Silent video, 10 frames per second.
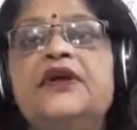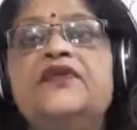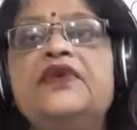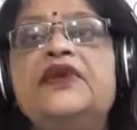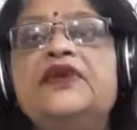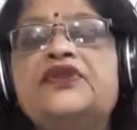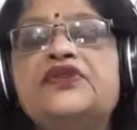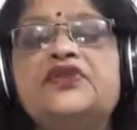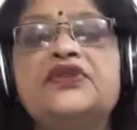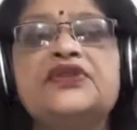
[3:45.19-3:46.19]
we
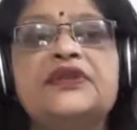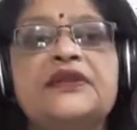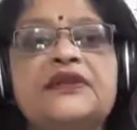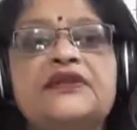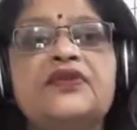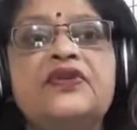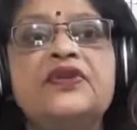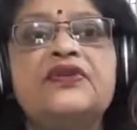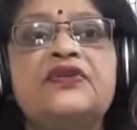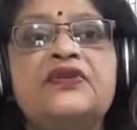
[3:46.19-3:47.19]
should, children,
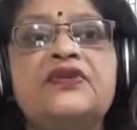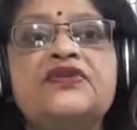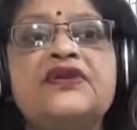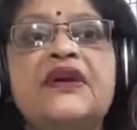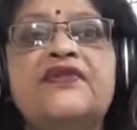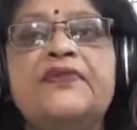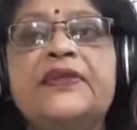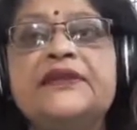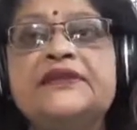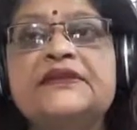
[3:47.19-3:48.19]
not lose our
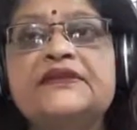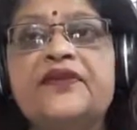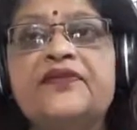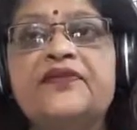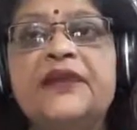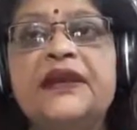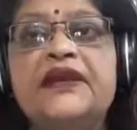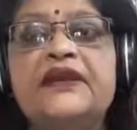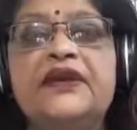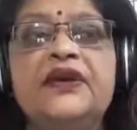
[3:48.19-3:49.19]
presence of
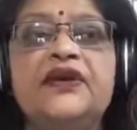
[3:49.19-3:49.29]
mind.